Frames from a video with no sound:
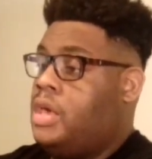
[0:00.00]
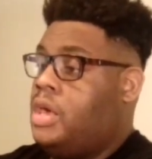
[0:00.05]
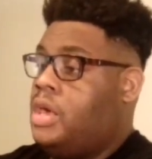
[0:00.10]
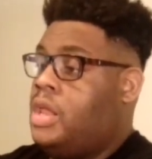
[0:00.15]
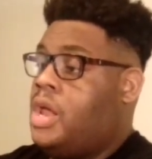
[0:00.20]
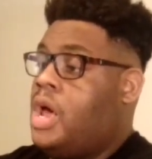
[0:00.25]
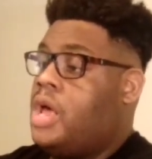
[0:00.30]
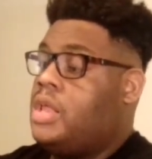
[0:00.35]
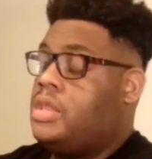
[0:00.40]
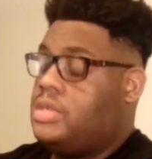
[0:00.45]

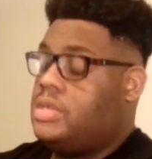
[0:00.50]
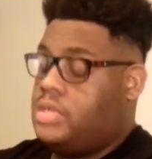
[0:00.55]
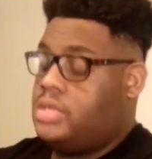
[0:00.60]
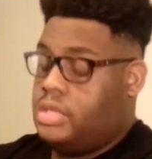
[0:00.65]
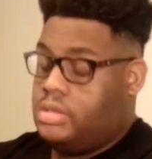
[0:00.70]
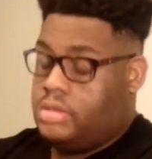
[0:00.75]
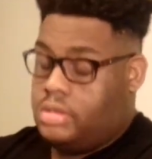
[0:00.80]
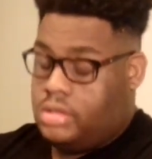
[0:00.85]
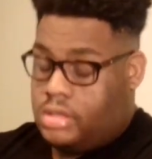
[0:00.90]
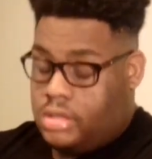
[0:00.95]
and
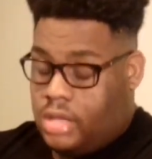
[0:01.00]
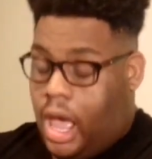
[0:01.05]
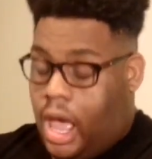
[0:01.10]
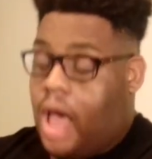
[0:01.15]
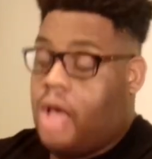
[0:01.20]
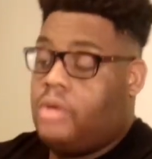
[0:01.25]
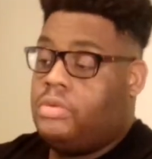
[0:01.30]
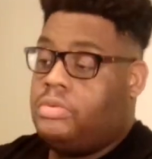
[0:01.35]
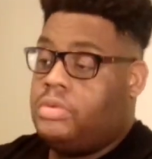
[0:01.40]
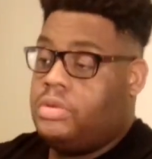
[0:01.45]

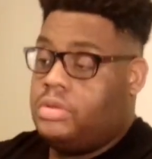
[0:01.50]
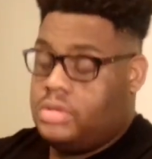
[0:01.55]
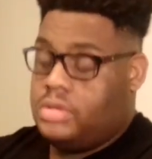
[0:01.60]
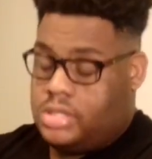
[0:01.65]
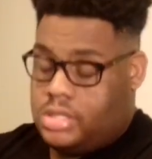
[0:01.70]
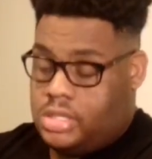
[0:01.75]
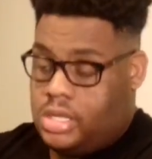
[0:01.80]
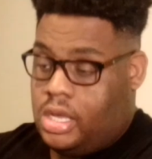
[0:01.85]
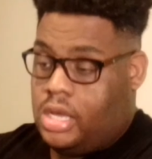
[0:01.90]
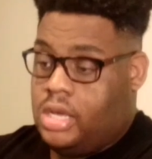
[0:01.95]
I will
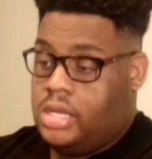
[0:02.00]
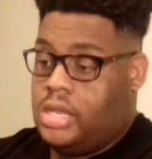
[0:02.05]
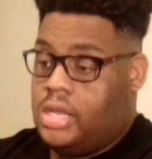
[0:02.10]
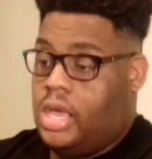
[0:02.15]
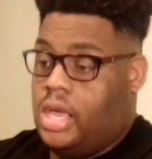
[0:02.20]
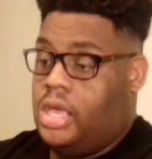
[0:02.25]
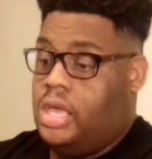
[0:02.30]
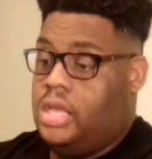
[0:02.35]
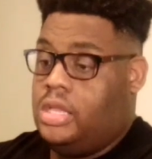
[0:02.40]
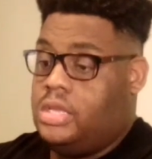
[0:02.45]
say
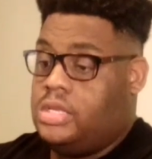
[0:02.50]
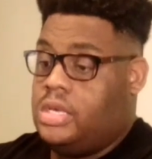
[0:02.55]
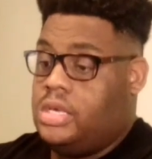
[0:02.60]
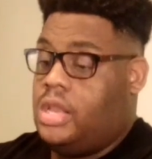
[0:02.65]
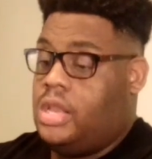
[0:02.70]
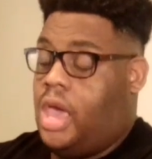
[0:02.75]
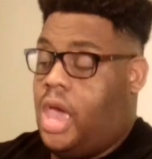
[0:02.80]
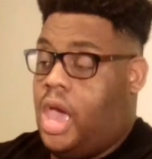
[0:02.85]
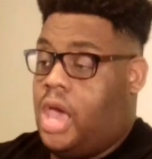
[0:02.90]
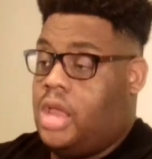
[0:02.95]
that he
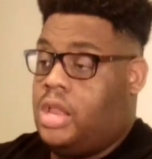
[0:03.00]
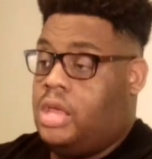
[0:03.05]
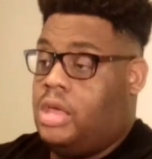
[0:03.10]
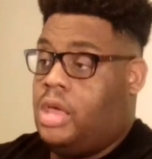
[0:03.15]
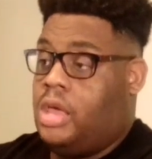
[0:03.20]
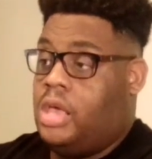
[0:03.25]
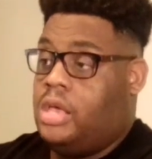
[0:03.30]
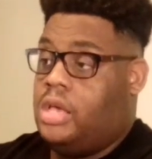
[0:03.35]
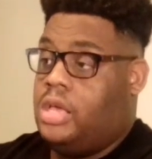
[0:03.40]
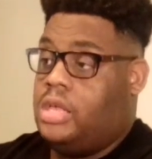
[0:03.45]
did
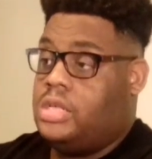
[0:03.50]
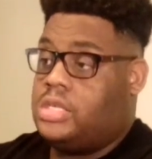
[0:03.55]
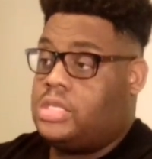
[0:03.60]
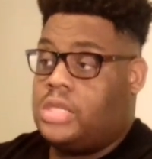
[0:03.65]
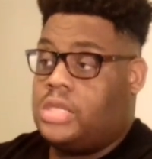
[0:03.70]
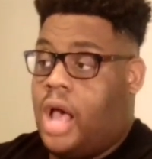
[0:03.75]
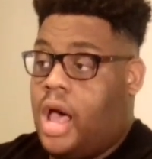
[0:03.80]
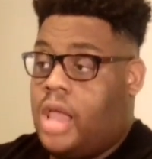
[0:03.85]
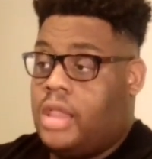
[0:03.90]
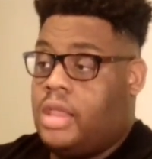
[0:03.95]
have a
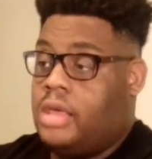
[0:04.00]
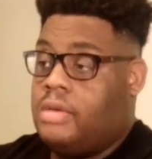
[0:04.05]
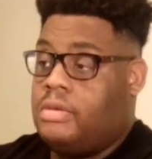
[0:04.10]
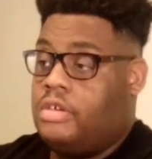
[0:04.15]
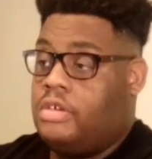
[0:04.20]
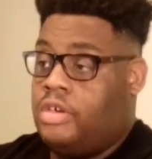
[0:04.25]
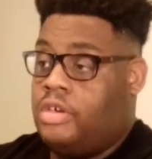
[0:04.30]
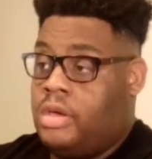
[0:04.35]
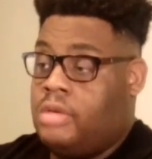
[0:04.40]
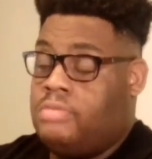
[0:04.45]

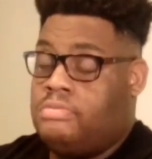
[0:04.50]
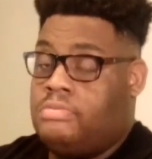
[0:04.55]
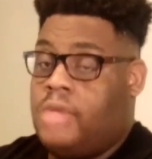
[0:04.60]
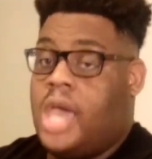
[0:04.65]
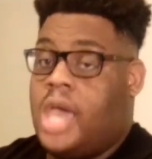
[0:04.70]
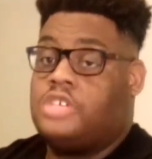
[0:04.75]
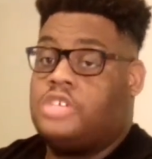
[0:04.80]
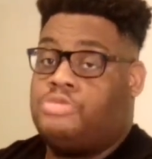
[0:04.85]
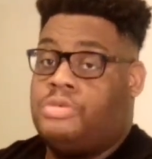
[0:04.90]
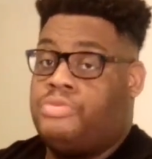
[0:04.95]
solid, good
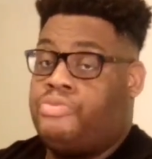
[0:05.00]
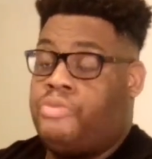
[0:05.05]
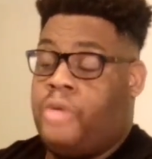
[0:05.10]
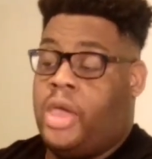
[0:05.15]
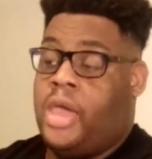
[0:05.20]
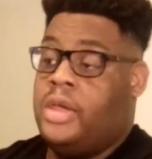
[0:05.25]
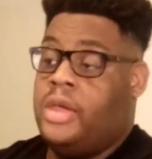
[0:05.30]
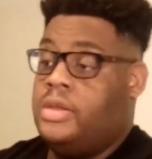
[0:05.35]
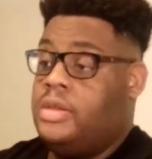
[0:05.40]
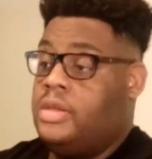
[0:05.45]
match with
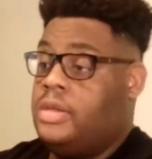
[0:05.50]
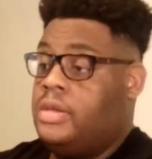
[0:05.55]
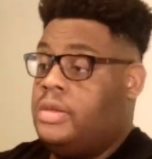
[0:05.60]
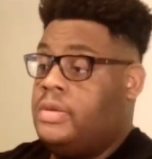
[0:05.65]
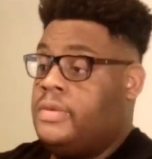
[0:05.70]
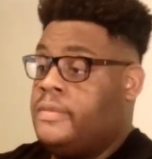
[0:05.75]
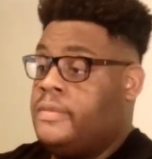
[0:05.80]
Randy.